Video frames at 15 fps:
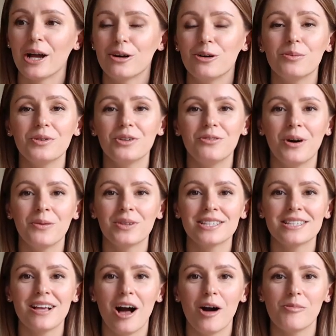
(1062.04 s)
I hope you found
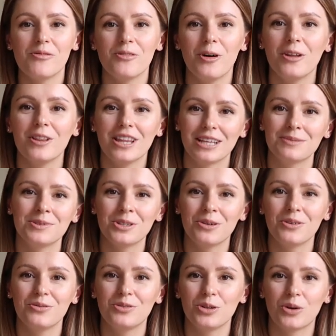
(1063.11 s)
this helpful. Let me
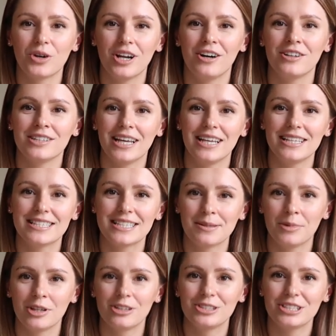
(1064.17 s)
know if you're on a
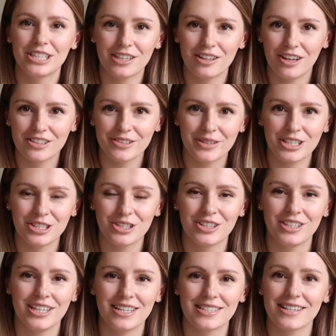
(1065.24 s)
similar decluttering
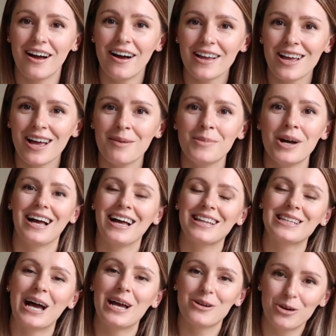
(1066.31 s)
journey as I am,
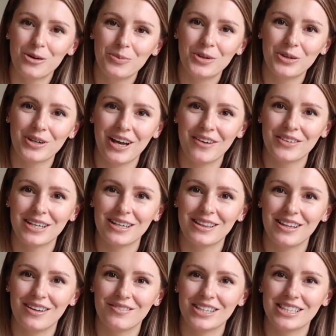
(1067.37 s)
and I hope you're having a
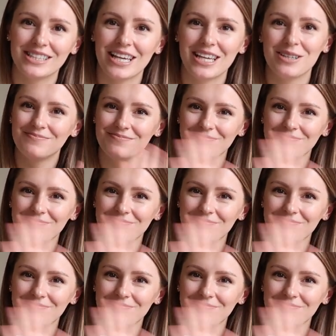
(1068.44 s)
lovely day.